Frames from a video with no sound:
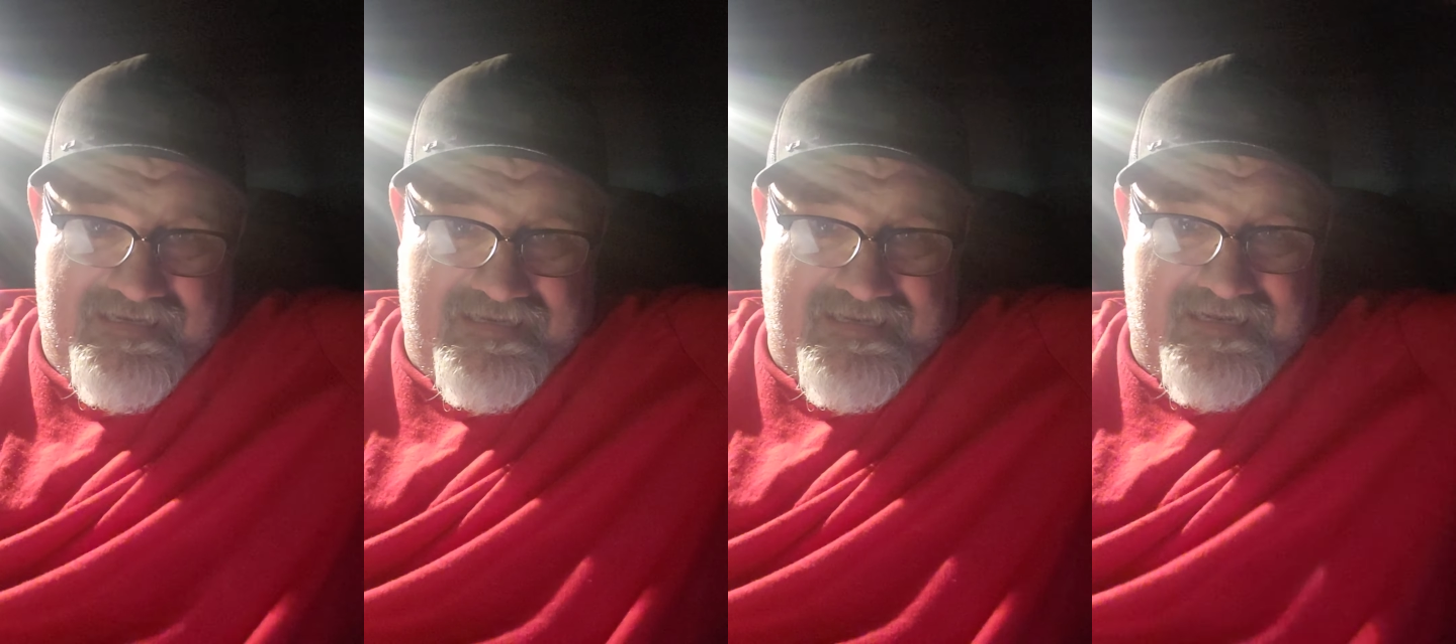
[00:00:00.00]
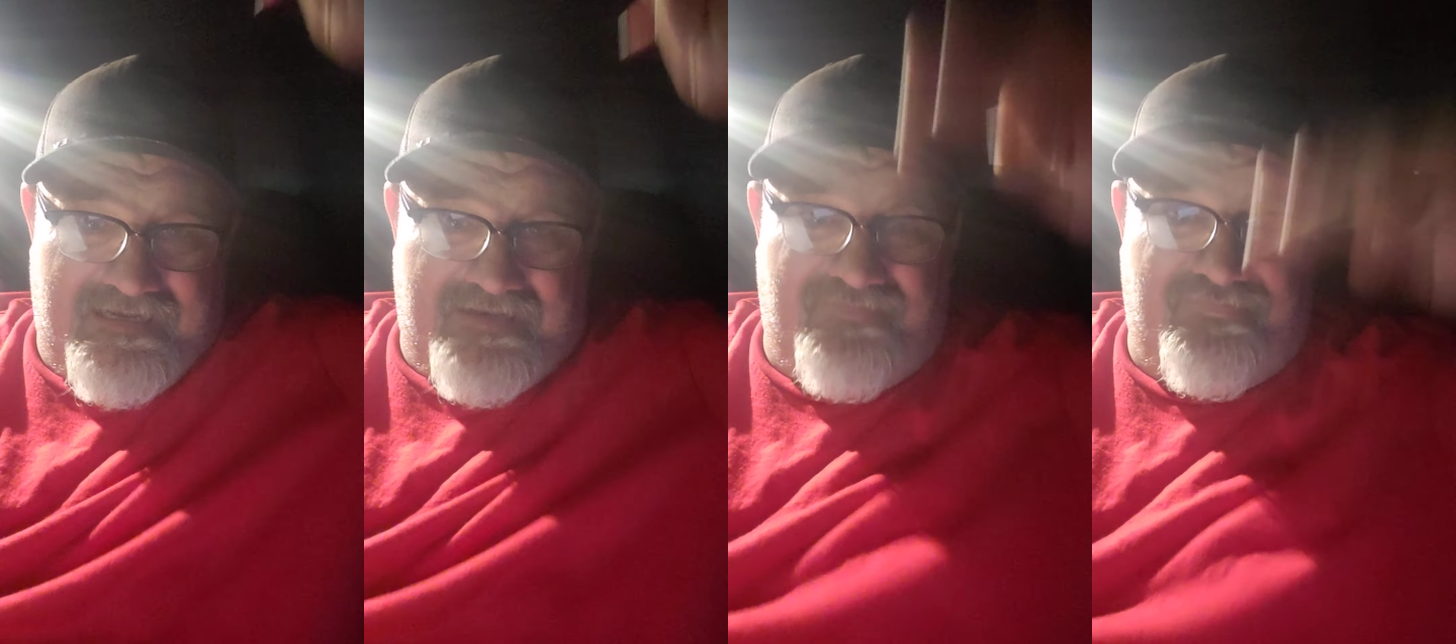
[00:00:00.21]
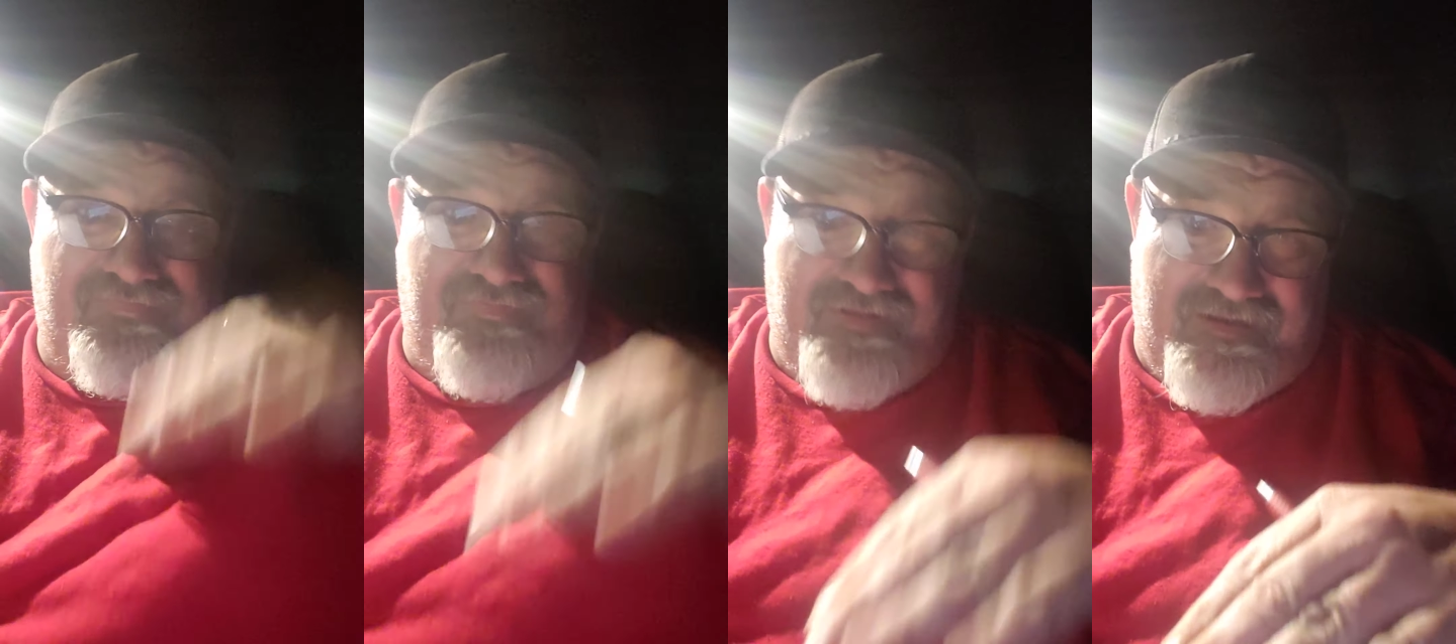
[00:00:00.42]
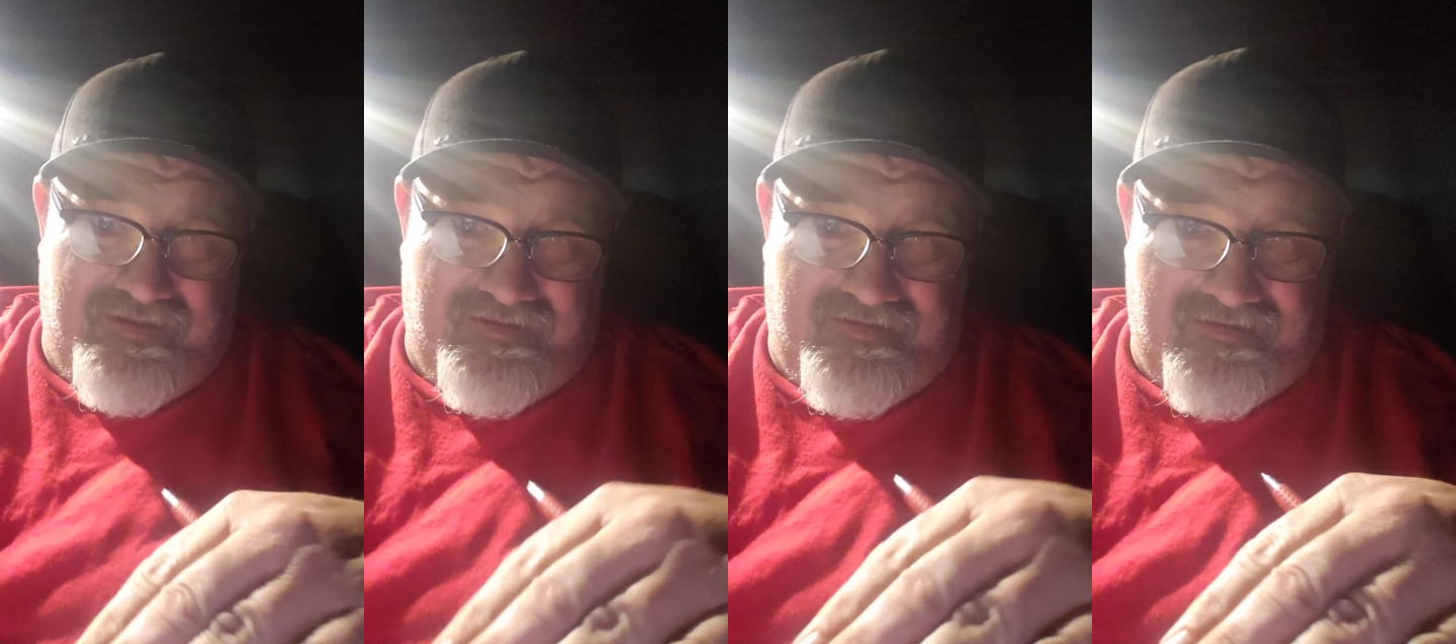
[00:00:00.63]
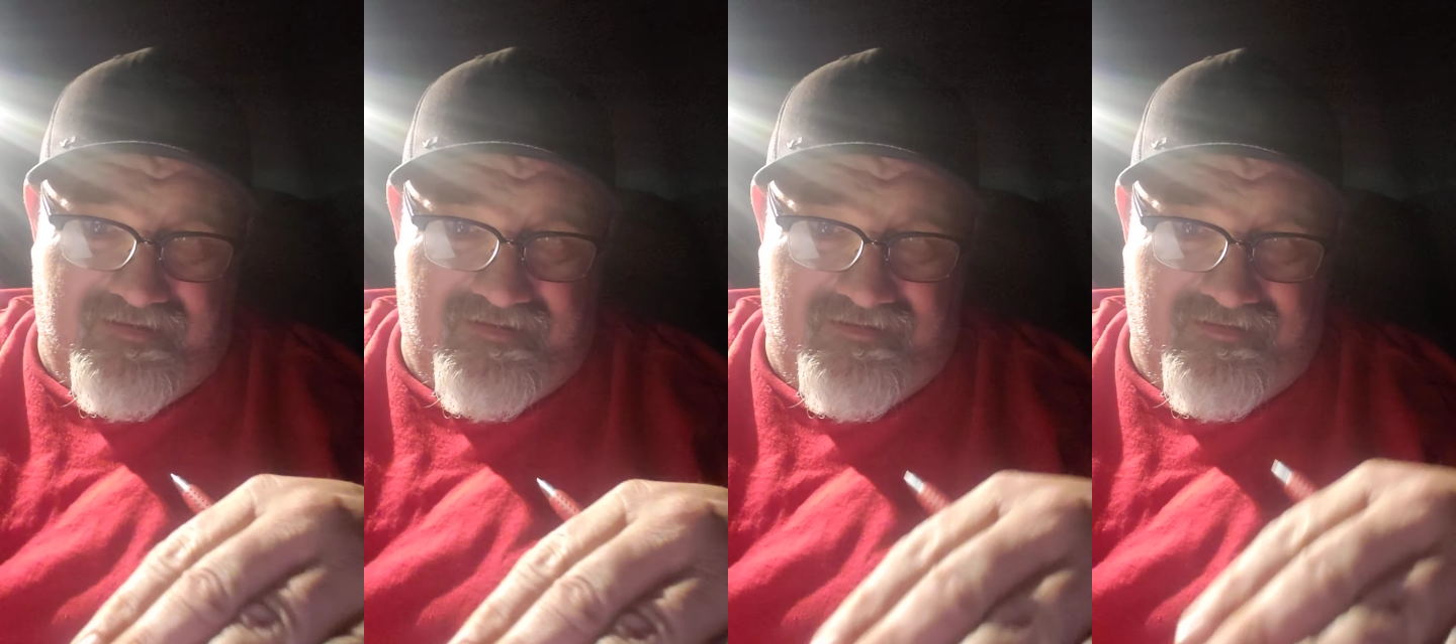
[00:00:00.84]
90
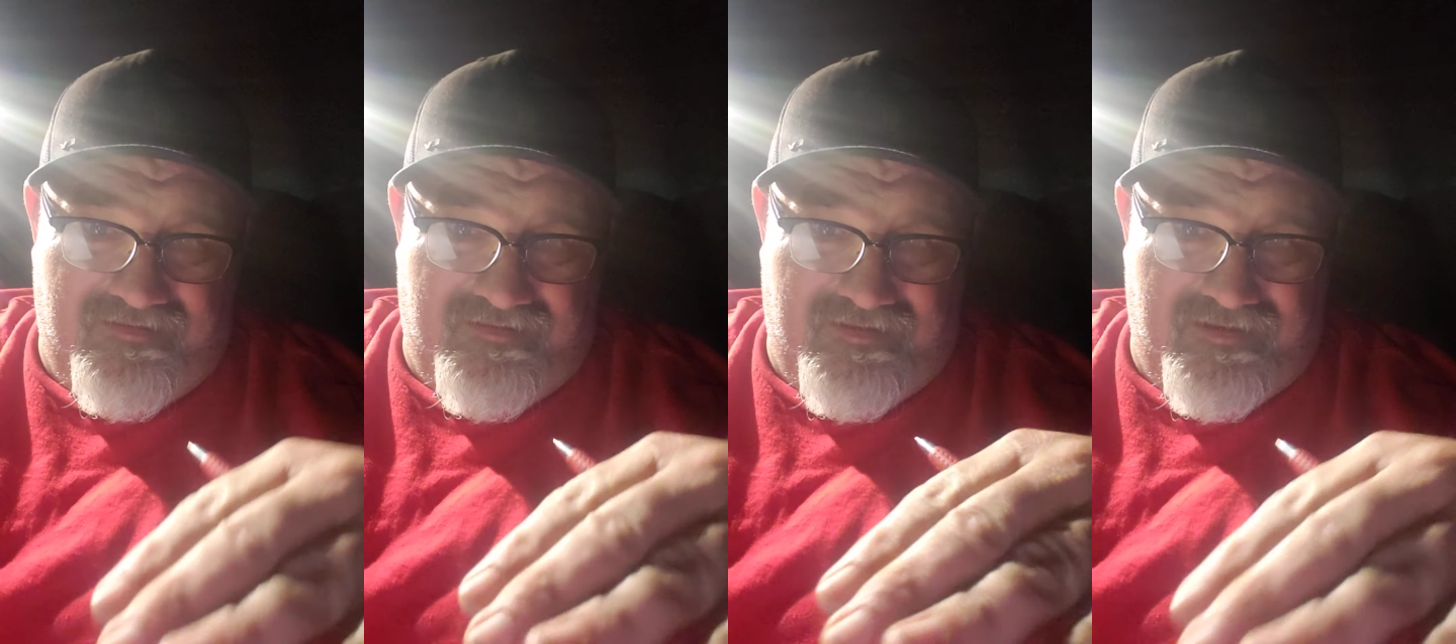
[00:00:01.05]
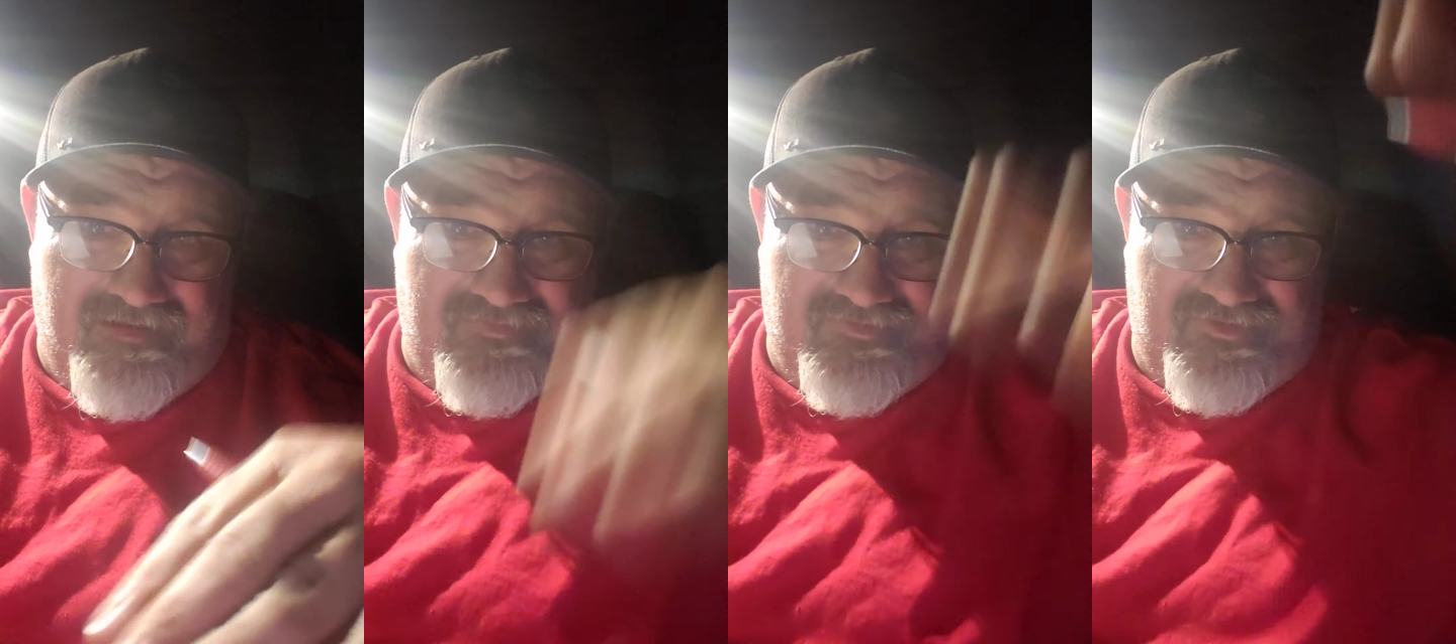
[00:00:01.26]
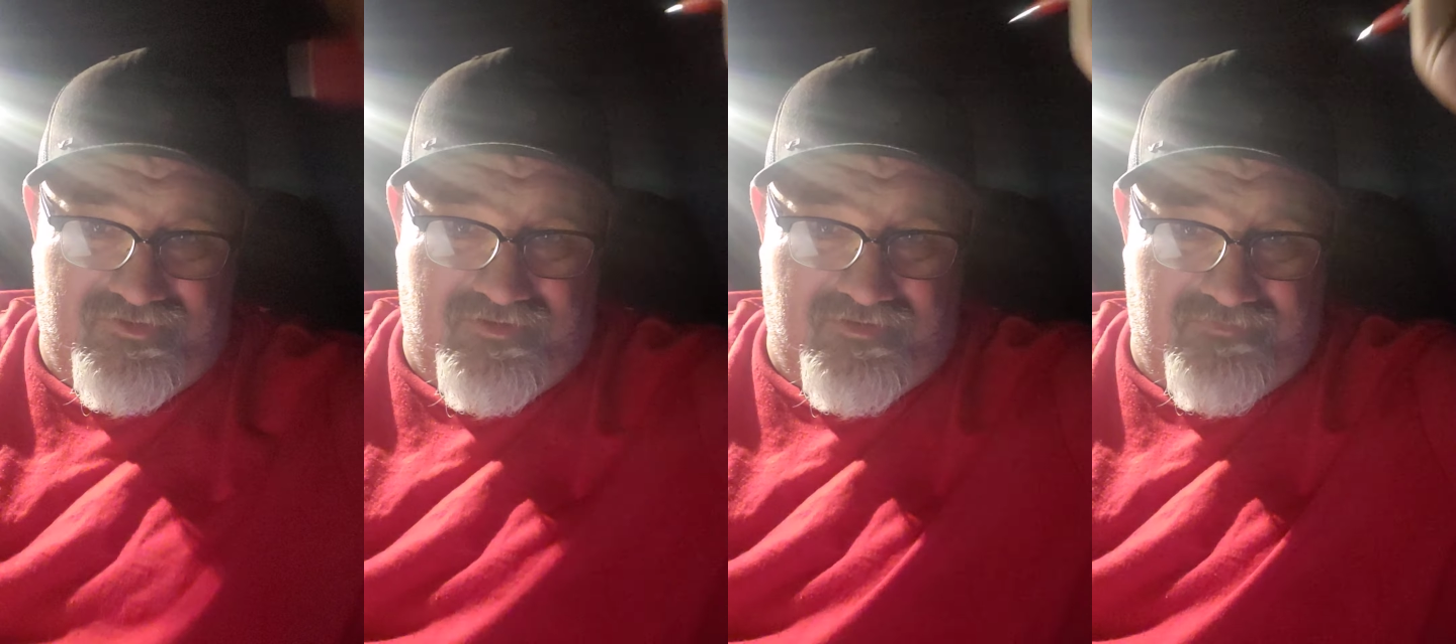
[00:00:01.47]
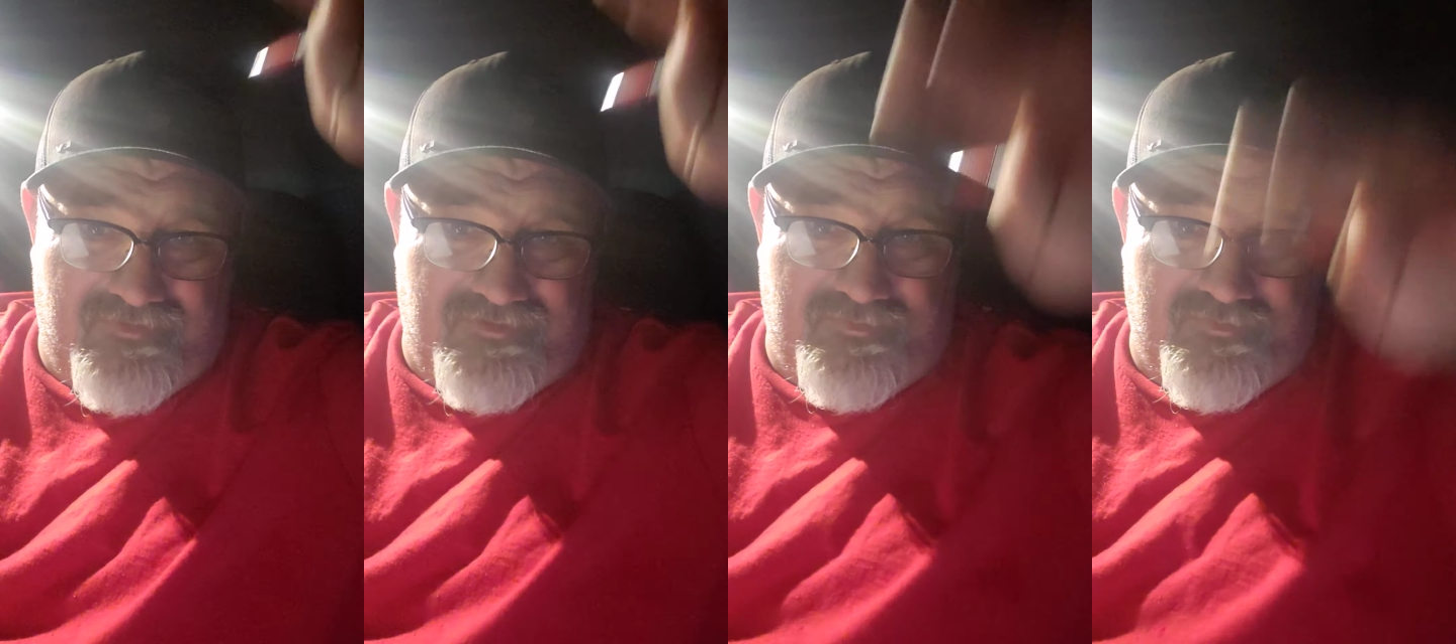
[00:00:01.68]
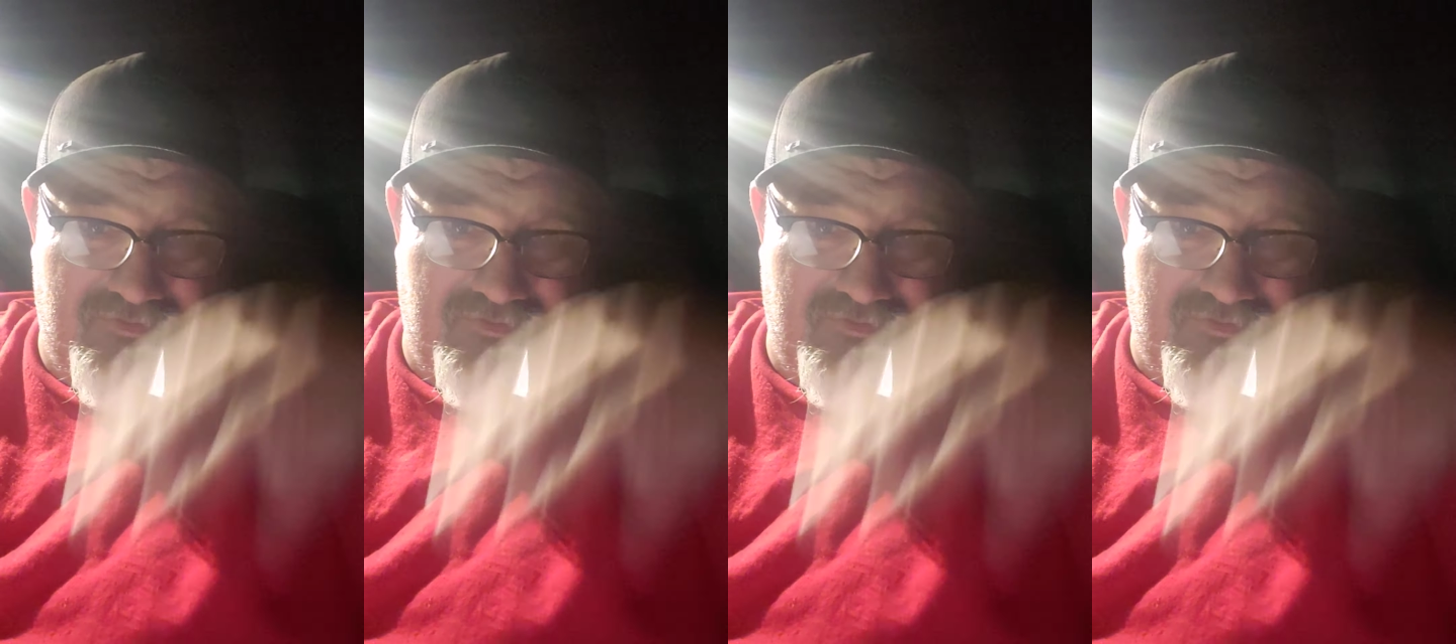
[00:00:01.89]
feet of servers.